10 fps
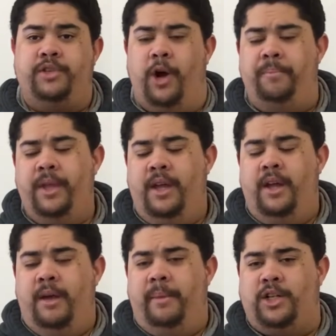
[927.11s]
So
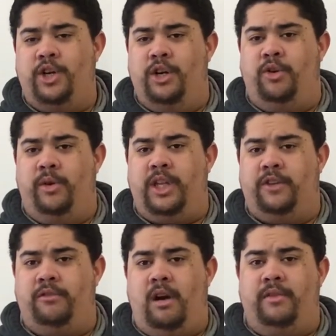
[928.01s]
make sure you're doing things
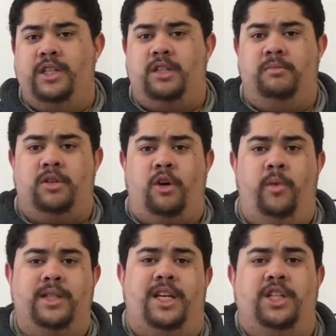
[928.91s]
for the right reason. Let's go
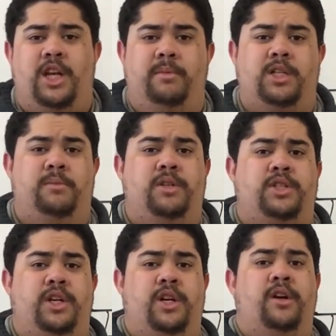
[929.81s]
win state championship
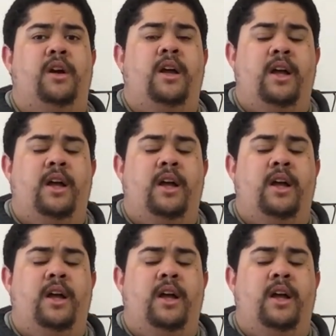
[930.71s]
this year.